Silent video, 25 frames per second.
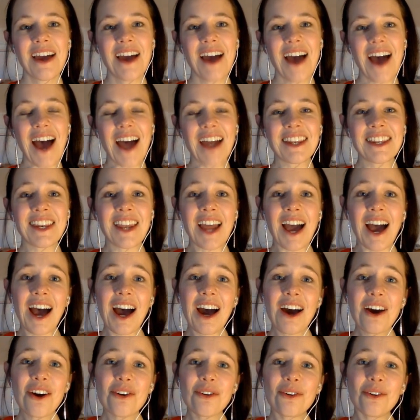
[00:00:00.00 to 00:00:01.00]
And
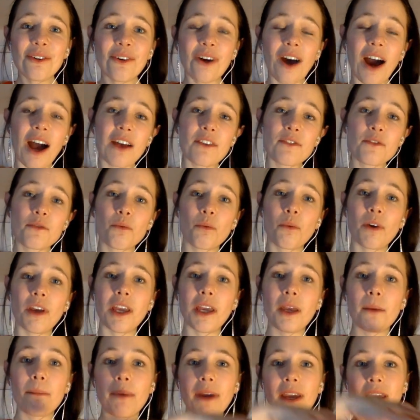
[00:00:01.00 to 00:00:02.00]
now, as
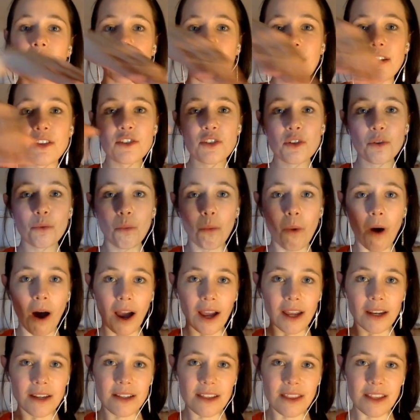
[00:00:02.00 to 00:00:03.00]
we begin to
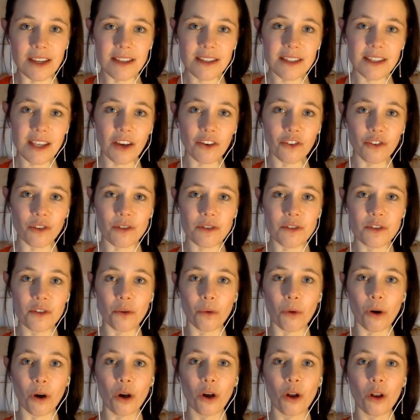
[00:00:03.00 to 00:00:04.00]
wind this session to
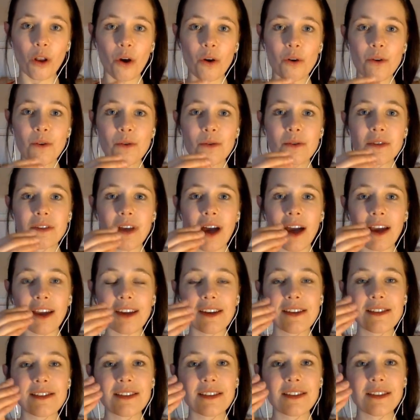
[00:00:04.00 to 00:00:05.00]
a close, I
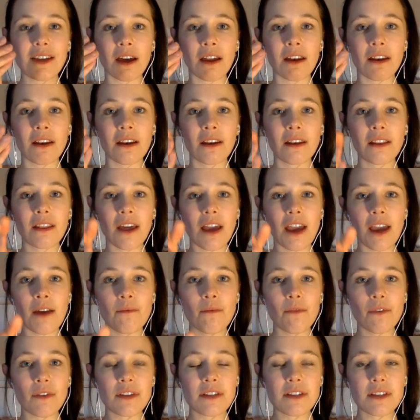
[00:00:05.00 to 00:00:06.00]
extend the
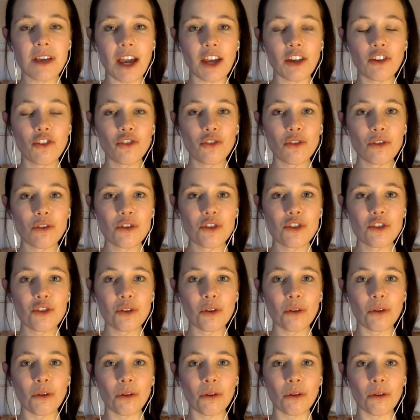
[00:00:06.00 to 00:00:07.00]
invitation
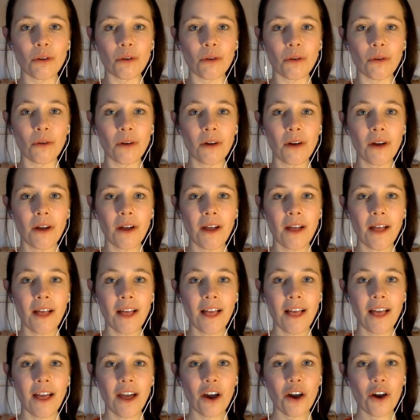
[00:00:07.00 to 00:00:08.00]
to
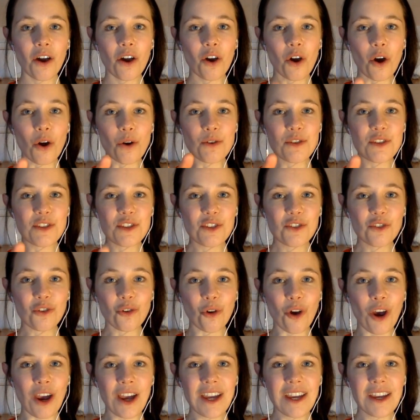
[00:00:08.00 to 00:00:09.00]
go
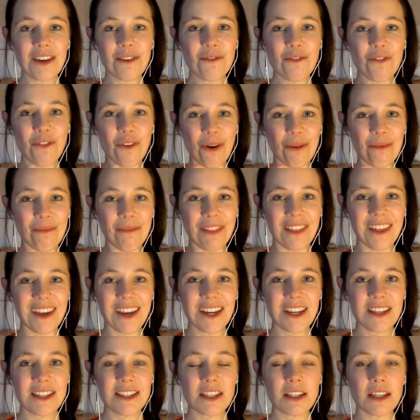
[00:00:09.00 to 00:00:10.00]
straight from
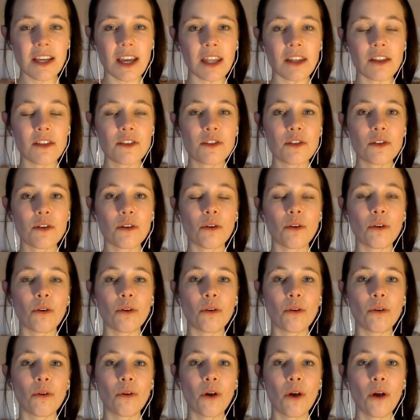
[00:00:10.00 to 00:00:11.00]
this
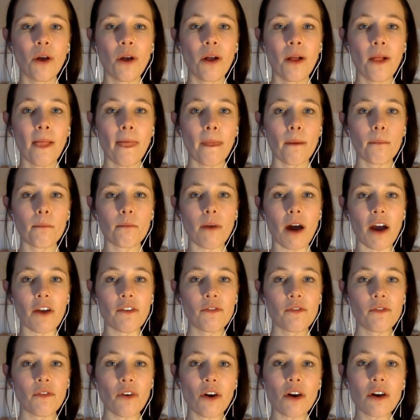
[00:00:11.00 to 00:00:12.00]
into my
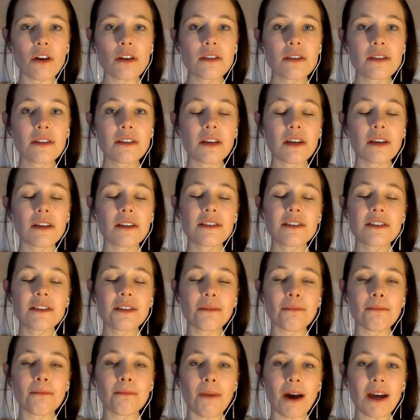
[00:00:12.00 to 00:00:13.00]
first
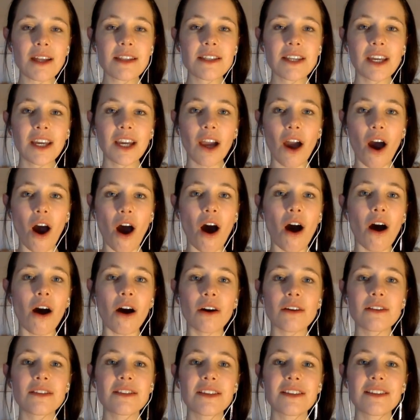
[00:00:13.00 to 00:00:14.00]
somatic
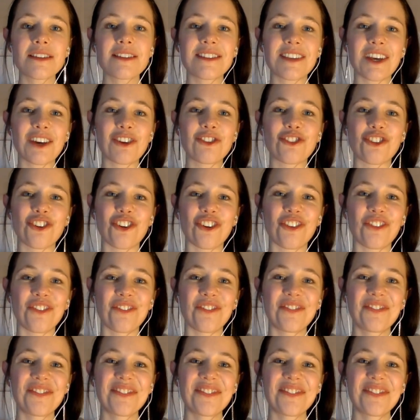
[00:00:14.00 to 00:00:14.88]
art session.